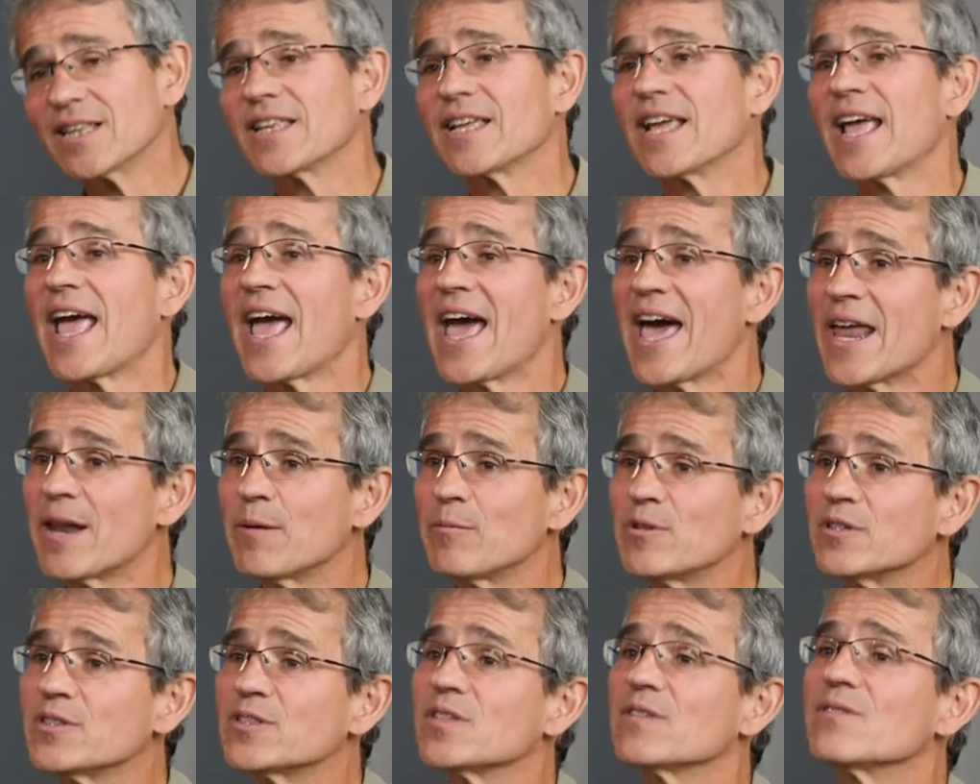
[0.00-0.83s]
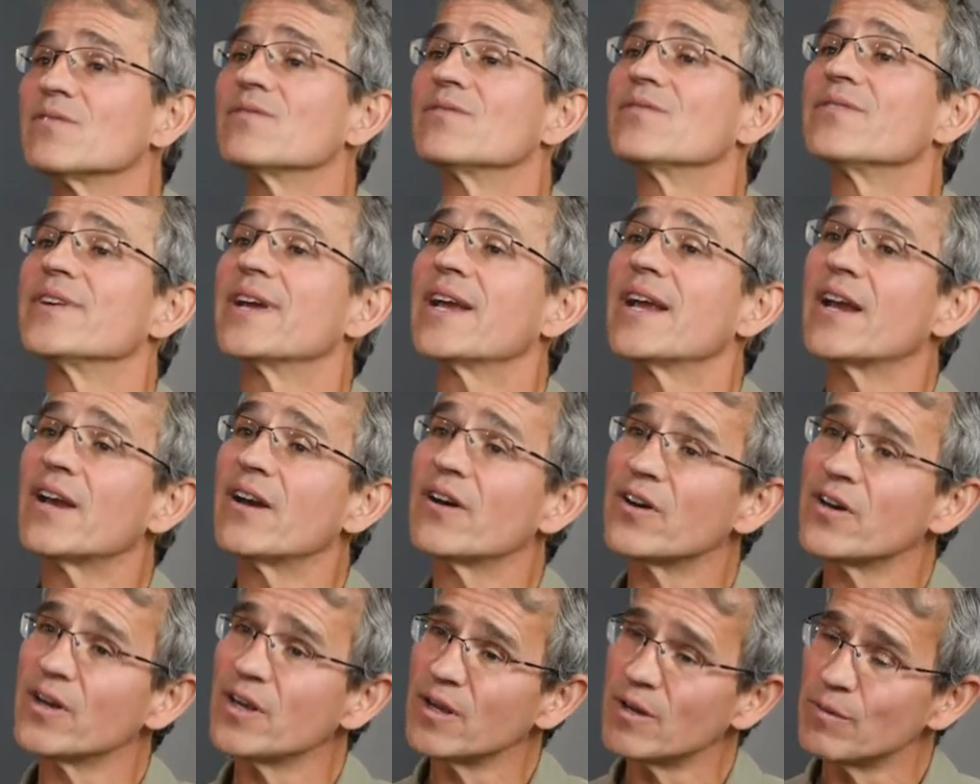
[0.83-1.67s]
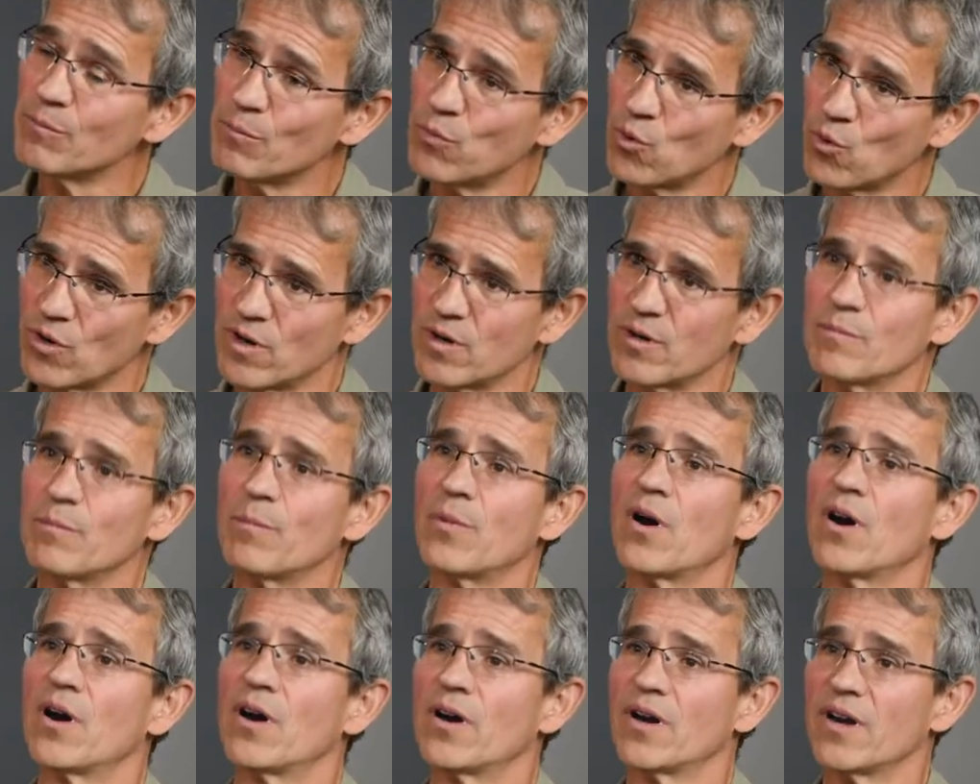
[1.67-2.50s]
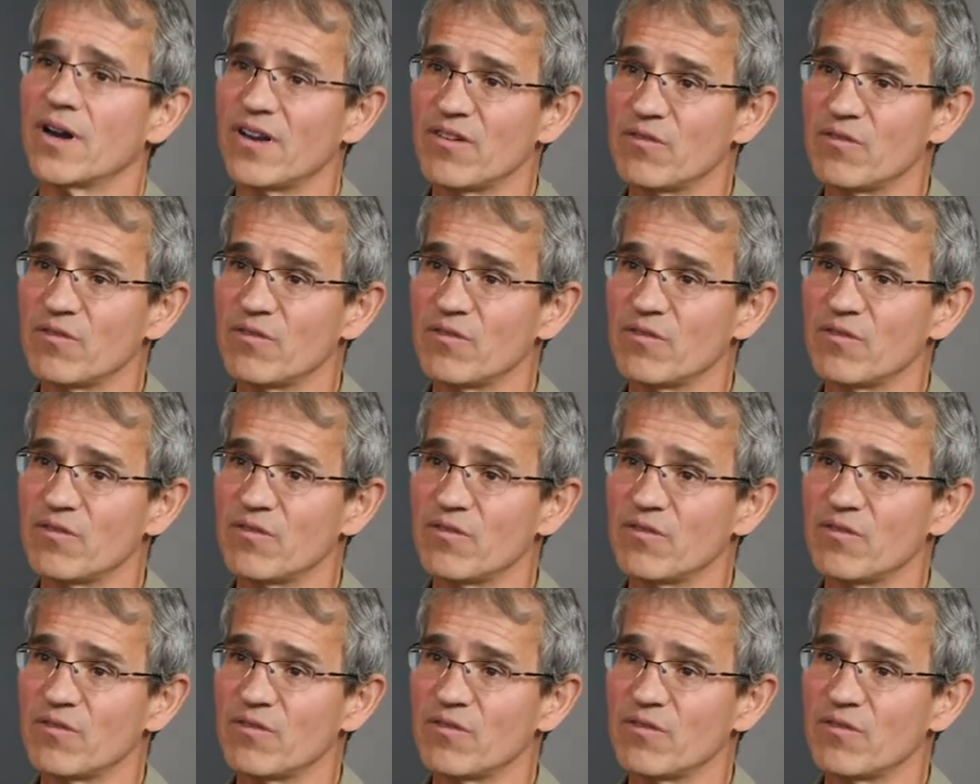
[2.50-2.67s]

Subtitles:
the animals are a very important part